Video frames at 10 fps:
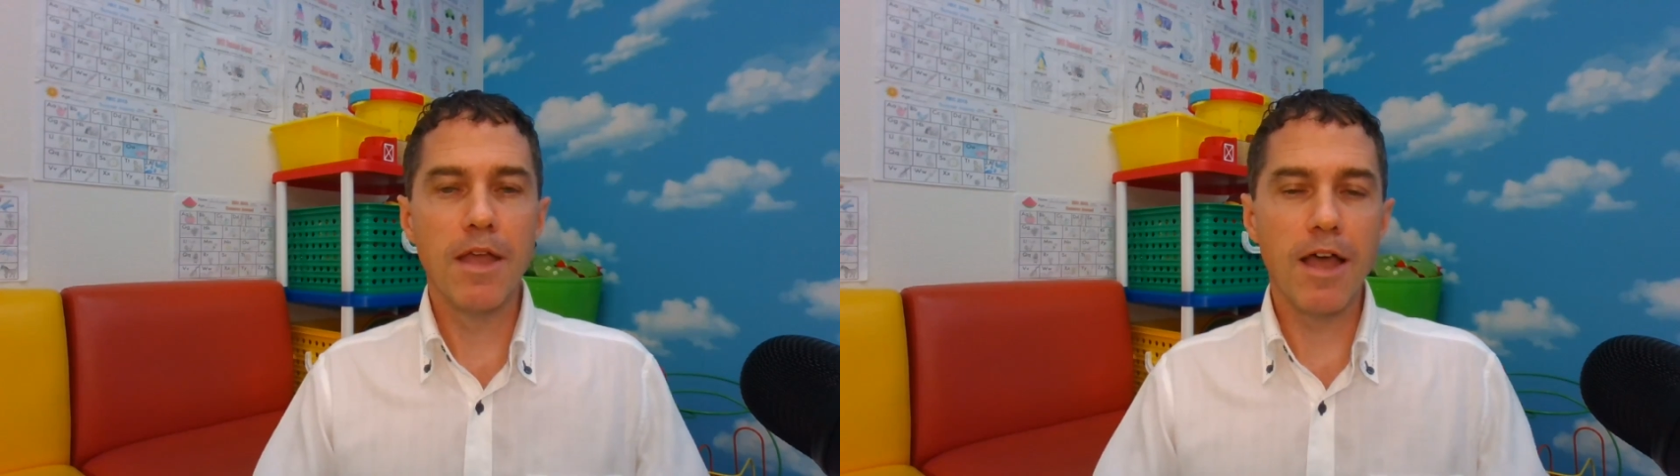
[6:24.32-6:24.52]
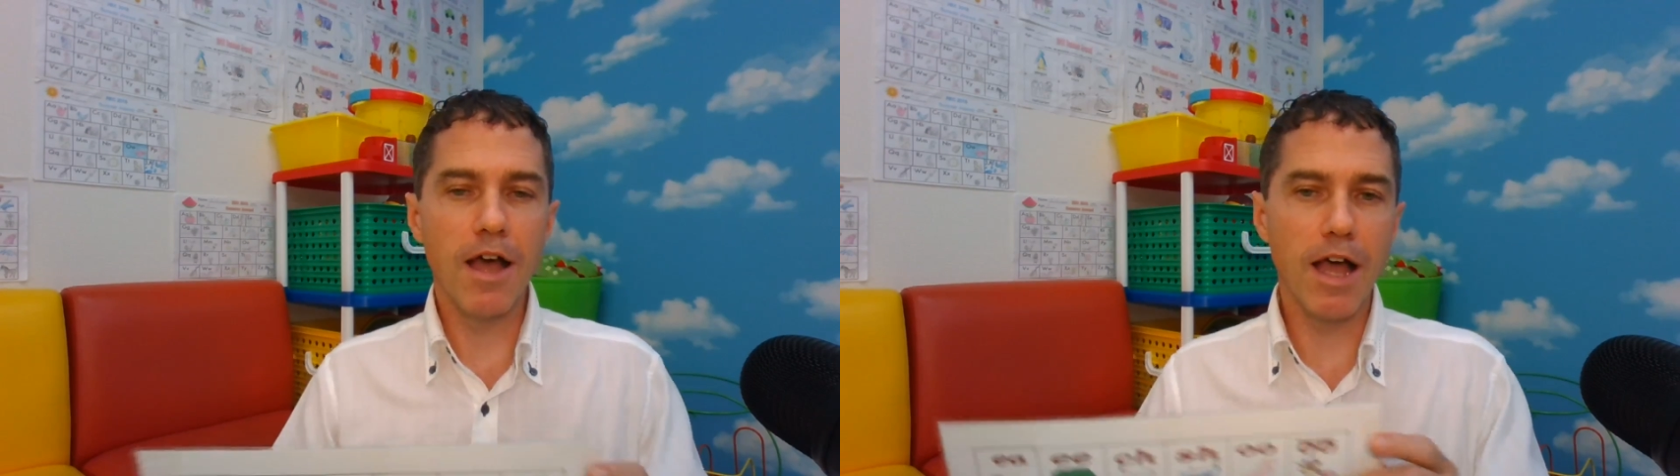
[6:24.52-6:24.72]

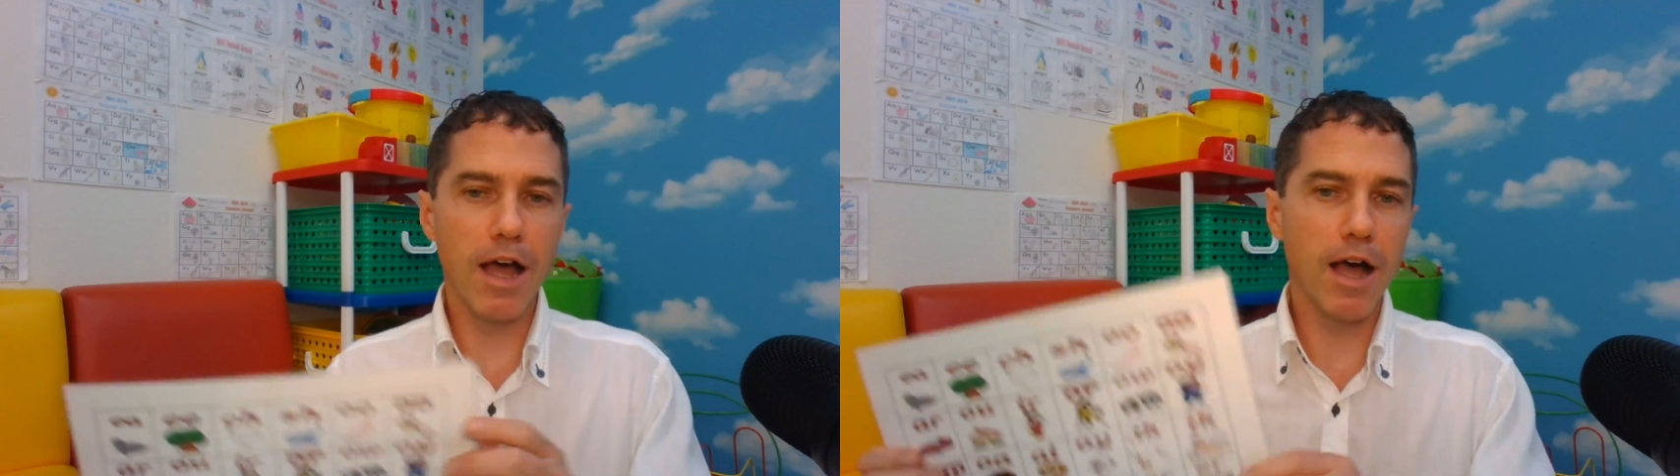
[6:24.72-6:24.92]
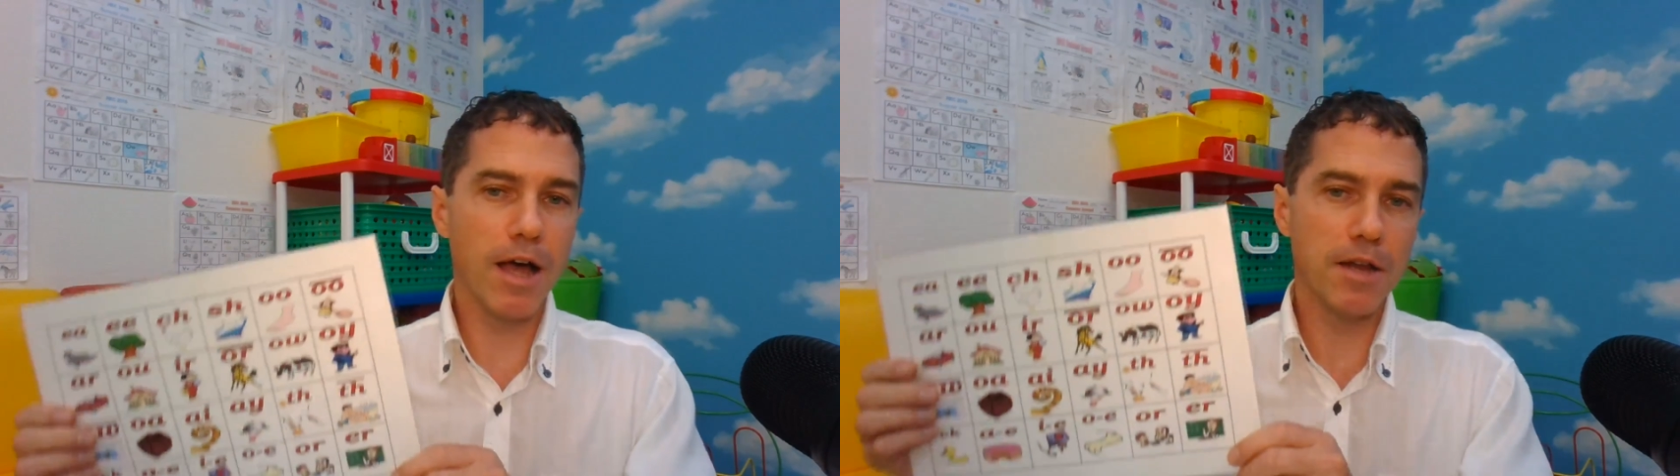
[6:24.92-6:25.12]

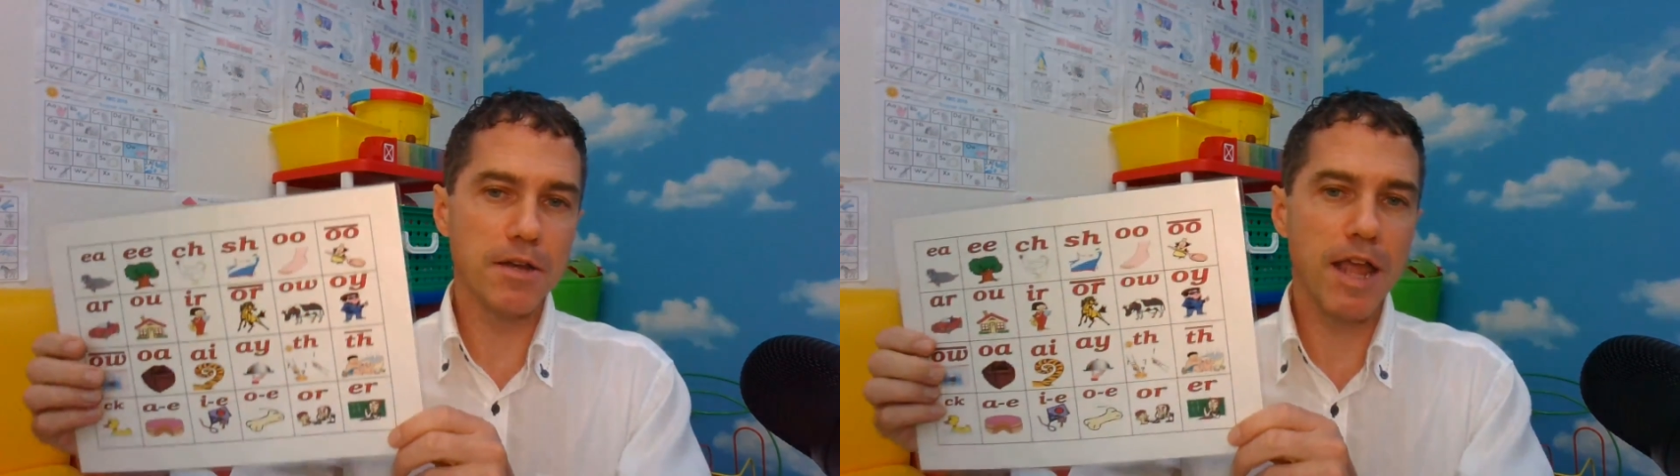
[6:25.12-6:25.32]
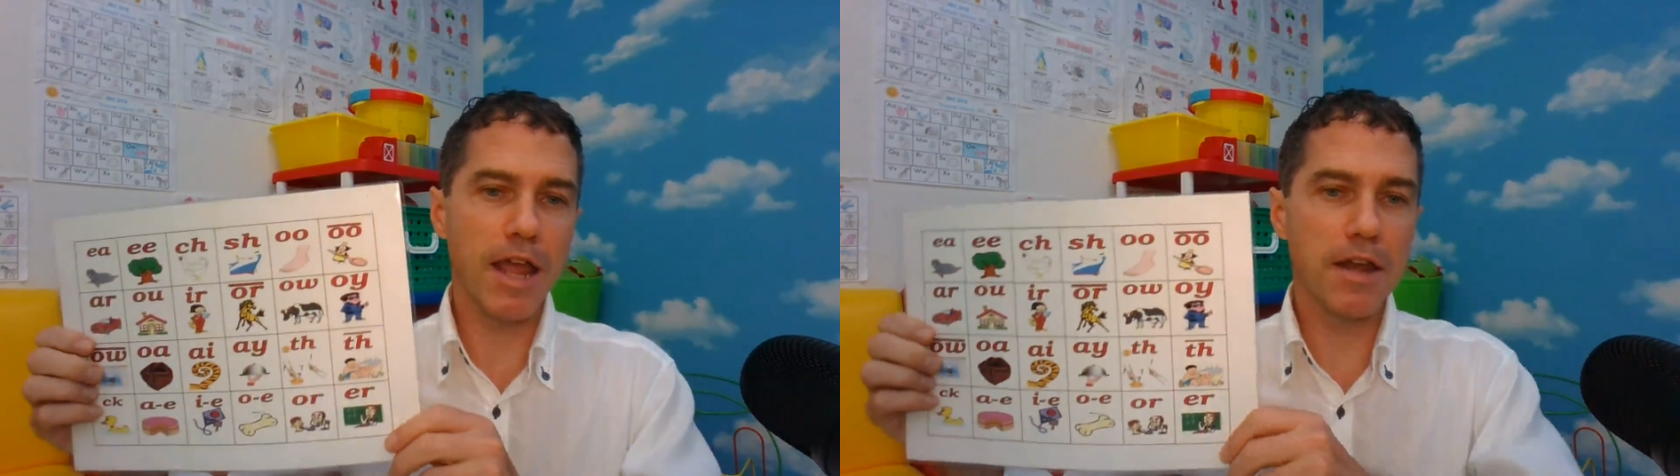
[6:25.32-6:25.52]
And